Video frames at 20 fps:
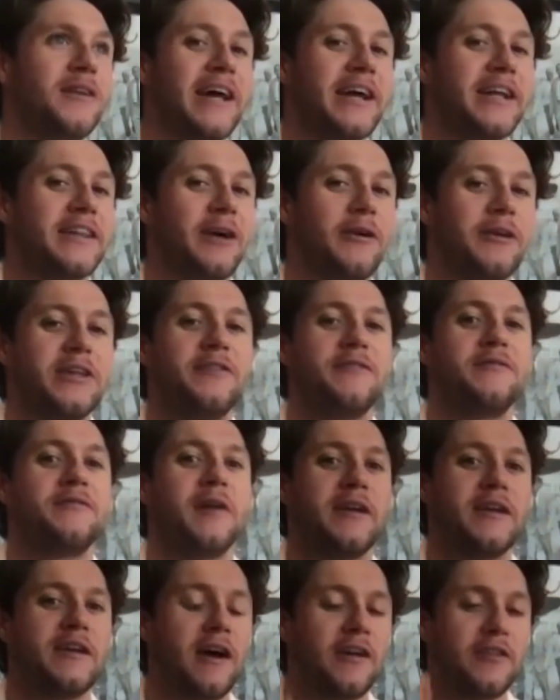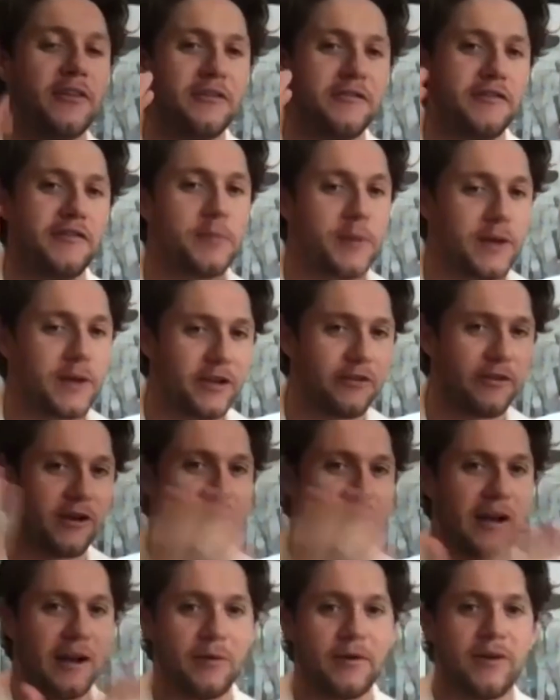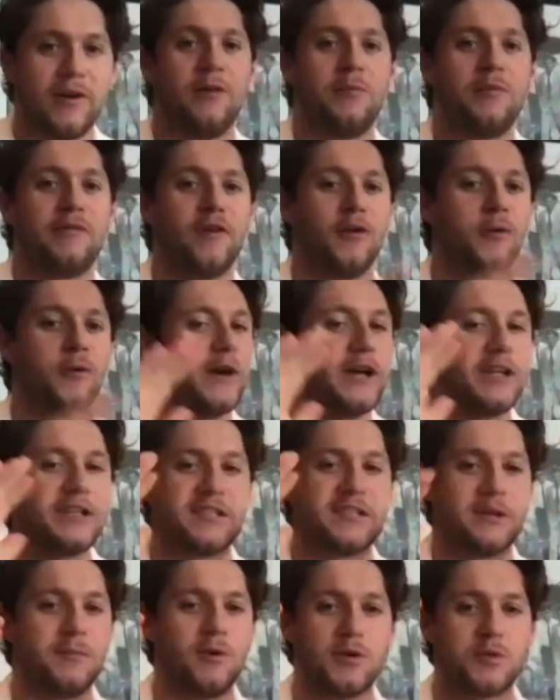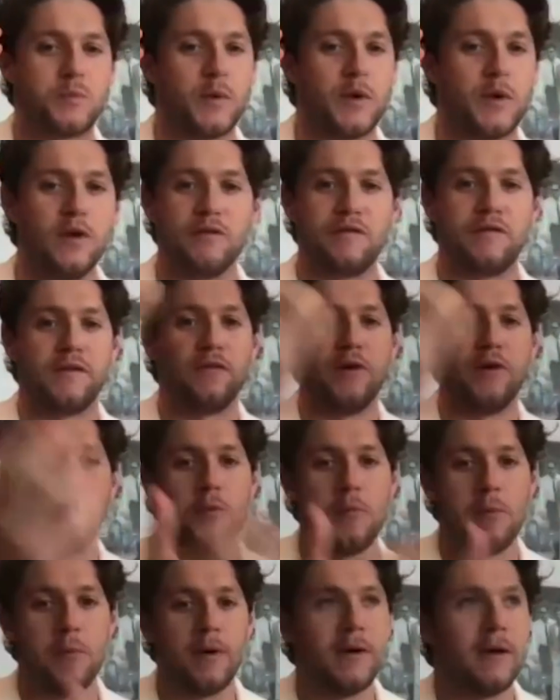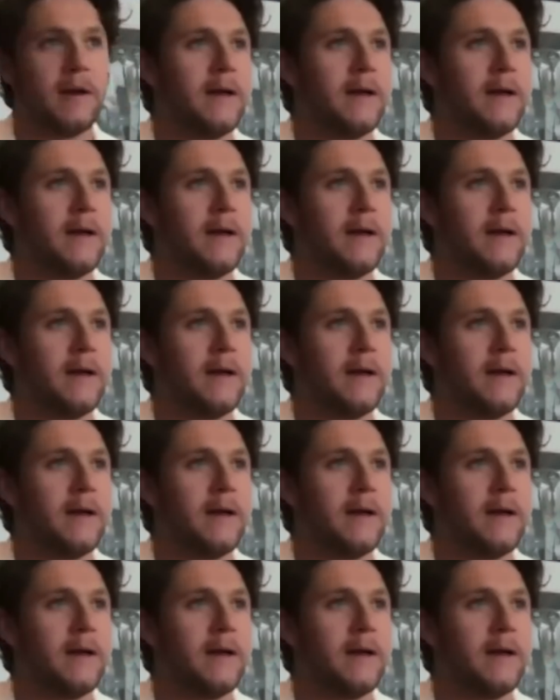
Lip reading: Like that, I don't know if you've been in the Royal Albert Hall before, but it's the most beautiful room.